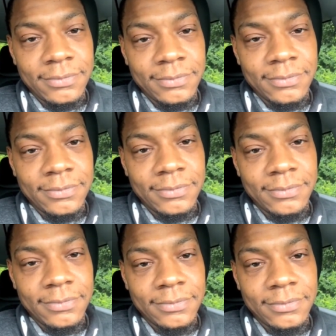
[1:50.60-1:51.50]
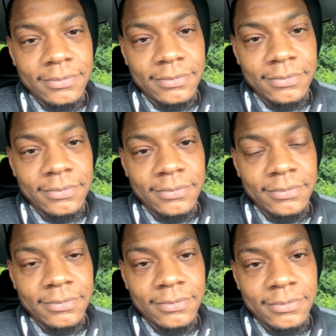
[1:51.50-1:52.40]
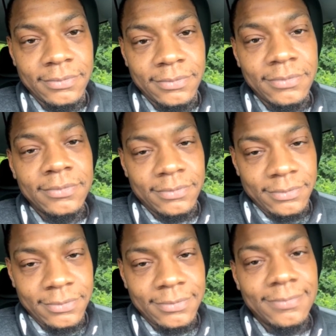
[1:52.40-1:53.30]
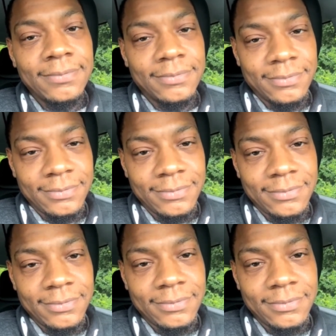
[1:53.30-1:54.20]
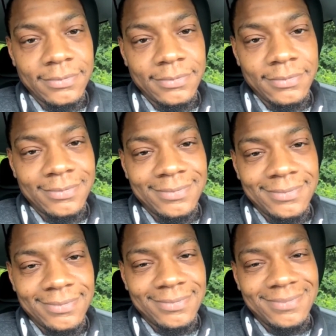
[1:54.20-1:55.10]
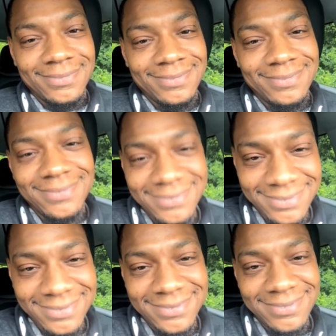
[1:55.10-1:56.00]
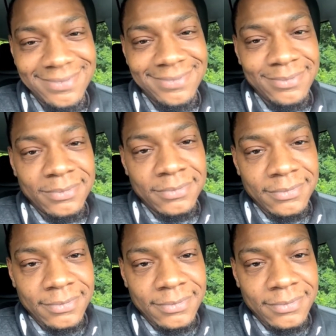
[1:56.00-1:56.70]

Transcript: The person shown says nothing.